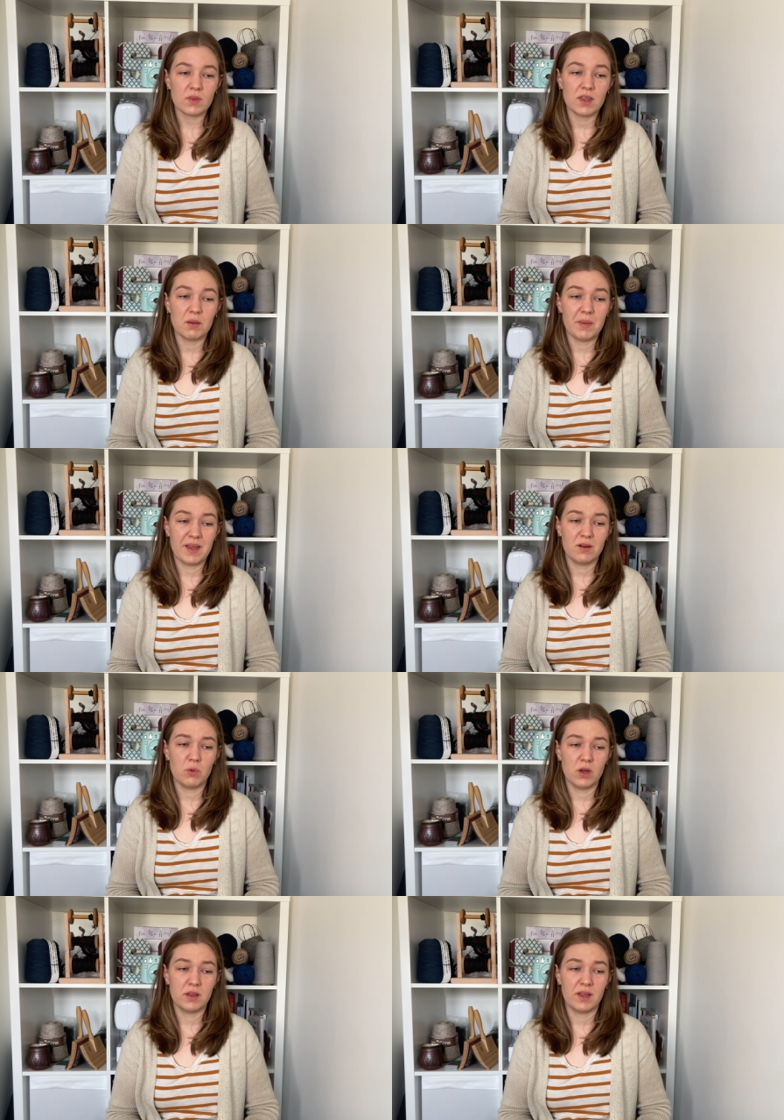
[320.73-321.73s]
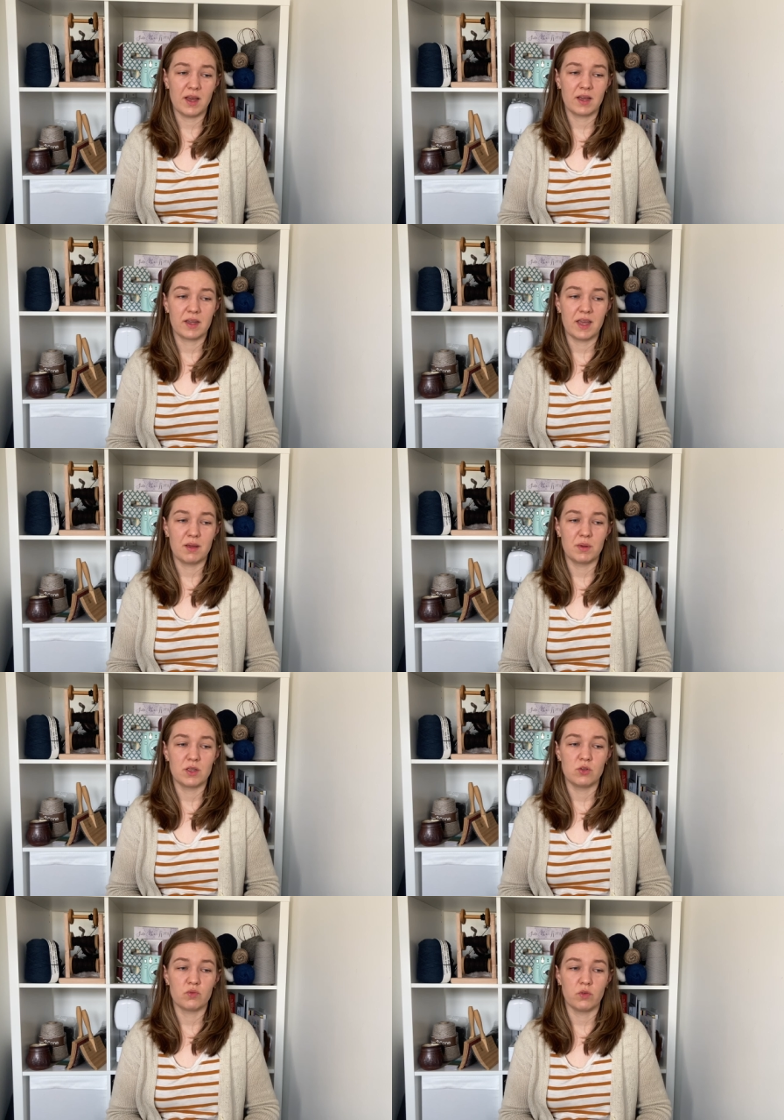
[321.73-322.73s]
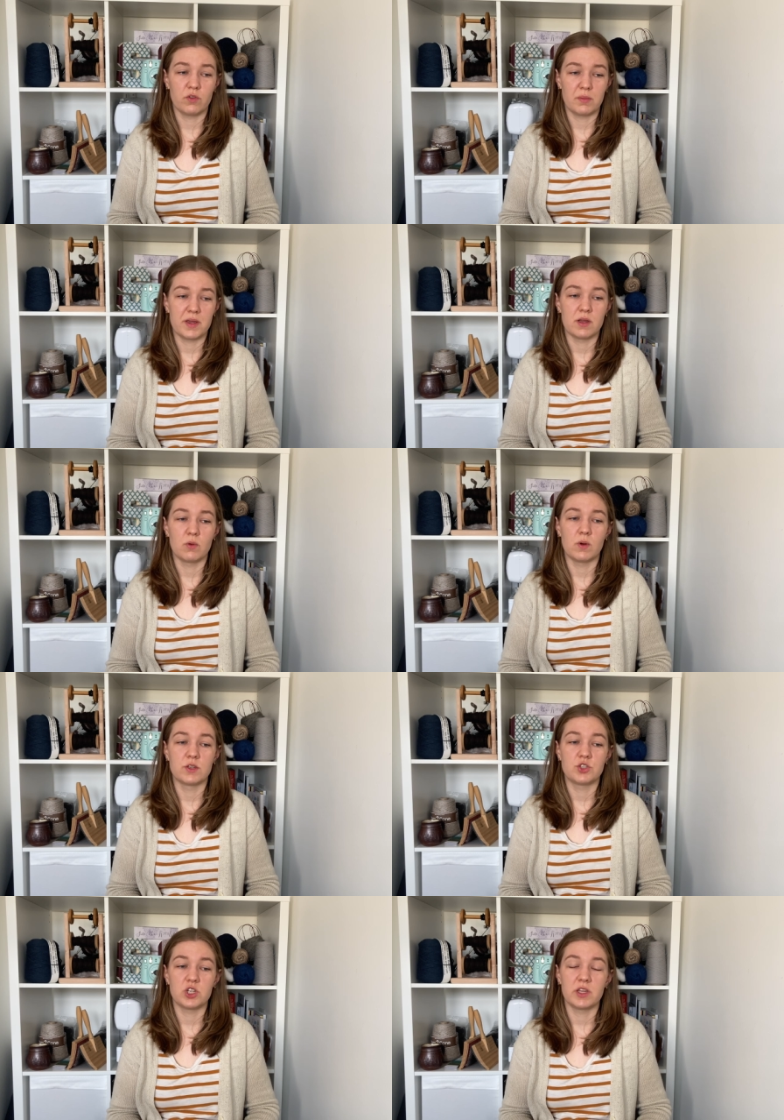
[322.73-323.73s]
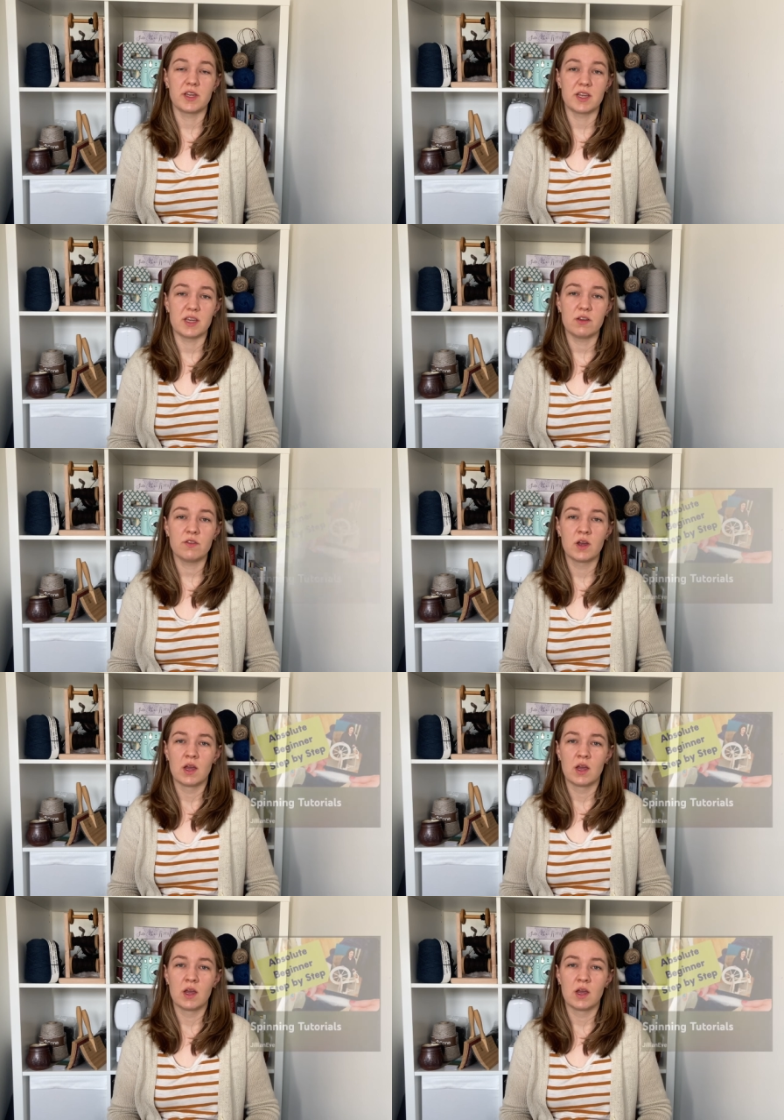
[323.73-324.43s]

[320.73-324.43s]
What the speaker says: The main one that came in useful for me was Jillian Eve.